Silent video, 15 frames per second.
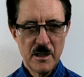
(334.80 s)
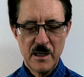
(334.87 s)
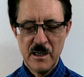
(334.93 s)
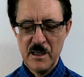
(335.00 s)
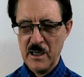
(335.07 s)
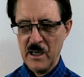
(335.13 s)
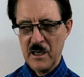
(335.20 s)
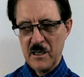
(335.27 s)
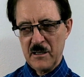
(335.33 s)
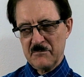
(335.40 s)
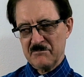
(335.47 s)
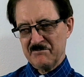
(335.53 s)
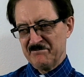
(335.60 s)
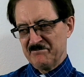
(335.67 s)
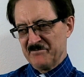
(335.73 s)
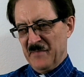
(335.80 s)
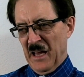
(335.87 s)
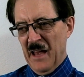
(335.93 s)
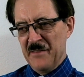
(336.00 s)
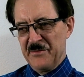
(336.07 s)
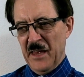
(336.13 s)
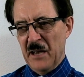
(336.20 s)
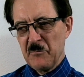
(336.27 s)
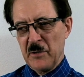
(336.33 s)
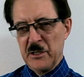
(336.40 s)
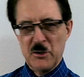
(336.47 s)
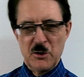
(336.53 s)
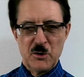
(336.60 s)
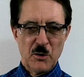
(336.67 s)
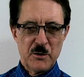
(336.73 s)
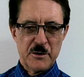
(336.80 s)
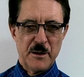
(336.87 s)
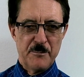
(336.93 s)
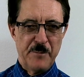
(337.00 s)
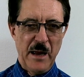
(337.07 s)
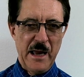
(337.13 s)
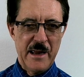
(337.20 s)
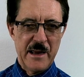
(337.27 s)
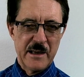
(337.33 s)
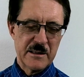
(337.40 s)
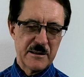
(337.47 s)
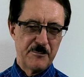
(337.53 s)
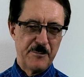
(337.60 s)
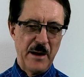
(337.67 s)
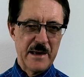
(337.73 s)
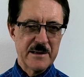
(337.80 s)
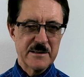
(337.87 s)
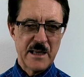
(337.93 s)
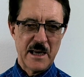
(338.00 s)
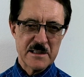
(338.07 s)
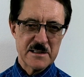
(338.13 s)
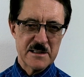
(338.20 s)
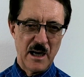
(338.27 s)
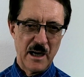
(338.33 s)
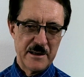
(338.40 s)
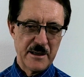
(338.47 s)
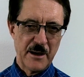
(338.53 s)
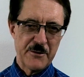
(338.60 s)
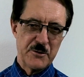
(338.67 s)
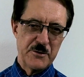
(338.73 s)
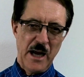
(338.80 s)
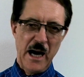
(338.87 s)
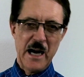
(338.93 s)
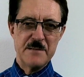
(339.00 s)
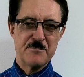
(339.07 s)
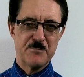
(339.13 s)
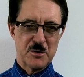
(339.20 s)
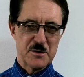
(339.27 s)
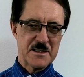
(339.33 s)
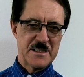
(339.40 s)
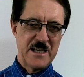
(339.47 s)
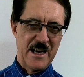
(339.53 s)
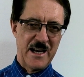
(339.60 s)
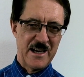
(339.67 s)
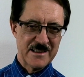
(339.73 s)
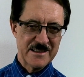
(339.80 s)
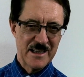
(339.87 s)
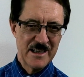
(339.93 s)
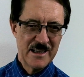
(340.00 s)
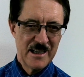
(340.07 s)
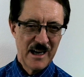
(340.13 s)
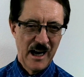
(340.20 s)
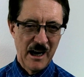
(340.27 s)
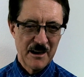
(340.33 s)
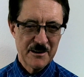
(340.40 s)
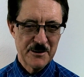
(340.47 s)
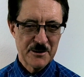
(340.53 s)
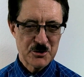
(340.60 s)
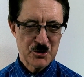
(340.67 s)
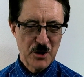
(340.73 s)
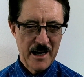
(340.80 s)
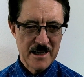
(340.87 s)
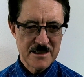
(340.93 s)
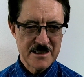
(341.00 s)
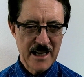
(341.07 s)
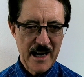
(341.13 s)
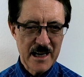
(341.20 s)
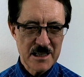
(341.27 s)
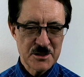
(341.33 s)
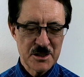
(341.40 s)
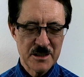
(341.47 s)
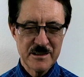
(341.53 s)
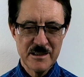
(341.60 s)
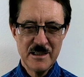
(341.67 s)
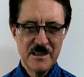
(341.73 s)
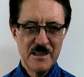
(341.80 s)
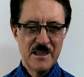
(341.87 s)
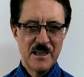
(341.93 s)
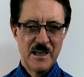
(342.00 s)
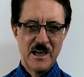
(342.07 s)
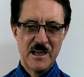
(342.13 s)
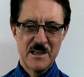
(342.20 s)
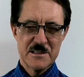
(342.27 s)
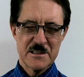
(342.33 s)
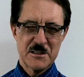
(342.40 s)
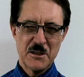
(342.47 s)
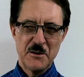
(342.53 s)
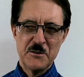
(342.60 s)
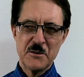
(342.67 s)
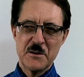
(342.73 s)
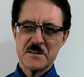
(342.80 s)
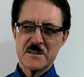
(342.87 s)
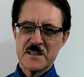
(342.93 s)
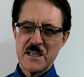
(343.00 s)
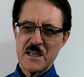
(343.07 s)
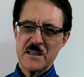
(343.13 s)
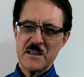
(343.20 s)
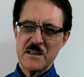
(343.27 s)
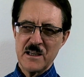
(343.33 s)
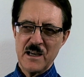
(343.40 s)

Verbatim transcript: And then when you go to the bank takes another 9% out of the transaction. So you can see